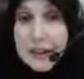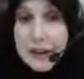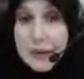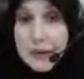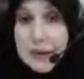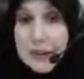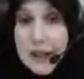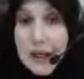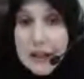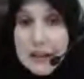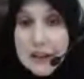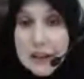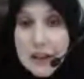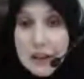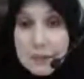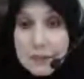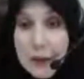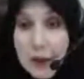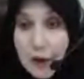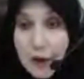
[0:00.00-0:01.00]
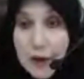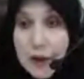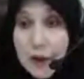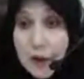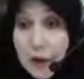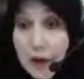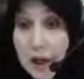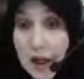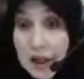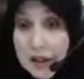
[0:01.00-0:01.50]
you tend to marry your
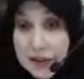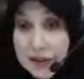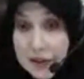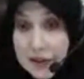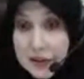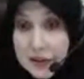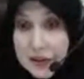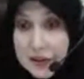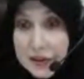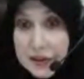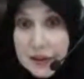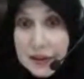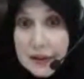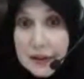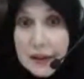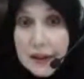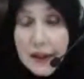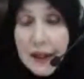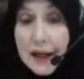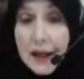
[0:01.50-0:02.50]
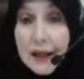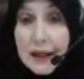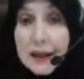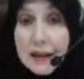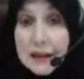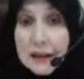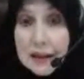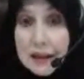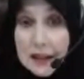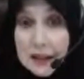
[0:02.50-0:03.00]
cousins
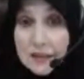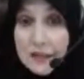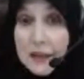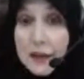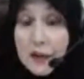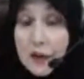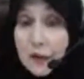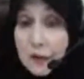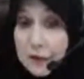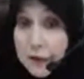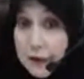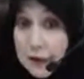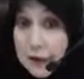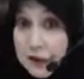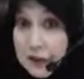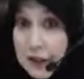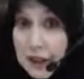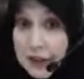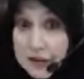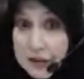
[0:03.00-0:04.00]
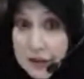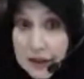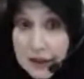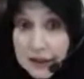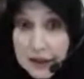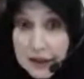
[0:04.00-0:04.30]
and even your first cousin.